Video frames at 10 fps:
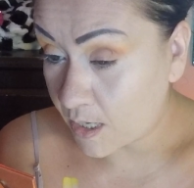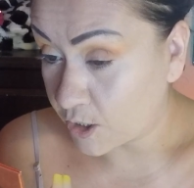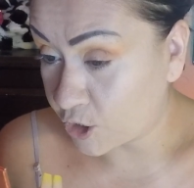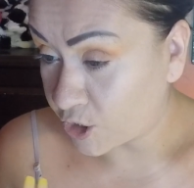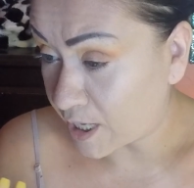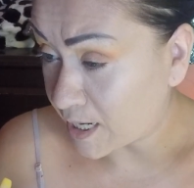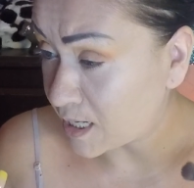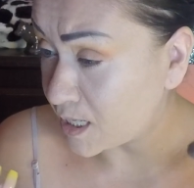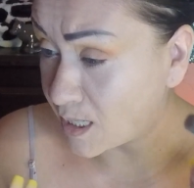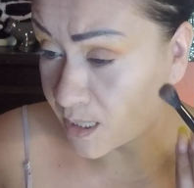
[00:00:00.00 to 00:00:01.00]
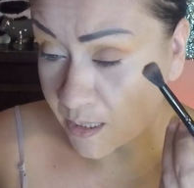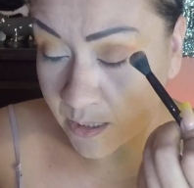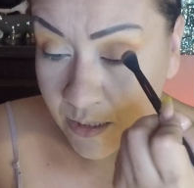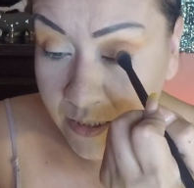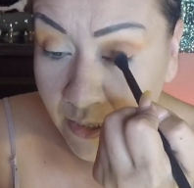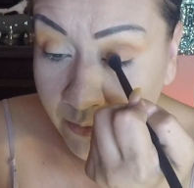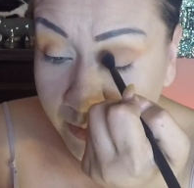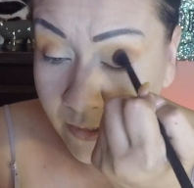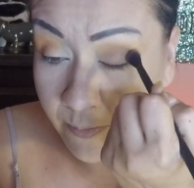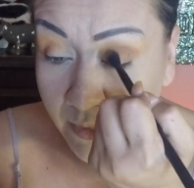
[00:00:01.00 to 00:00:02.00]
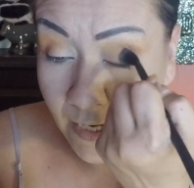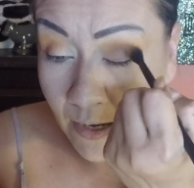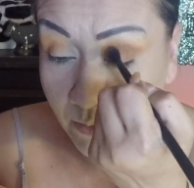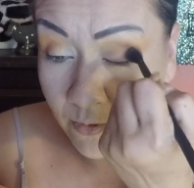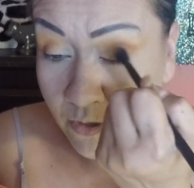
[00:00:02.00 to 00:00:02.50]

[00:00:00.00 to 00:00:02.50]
shade down here. But I will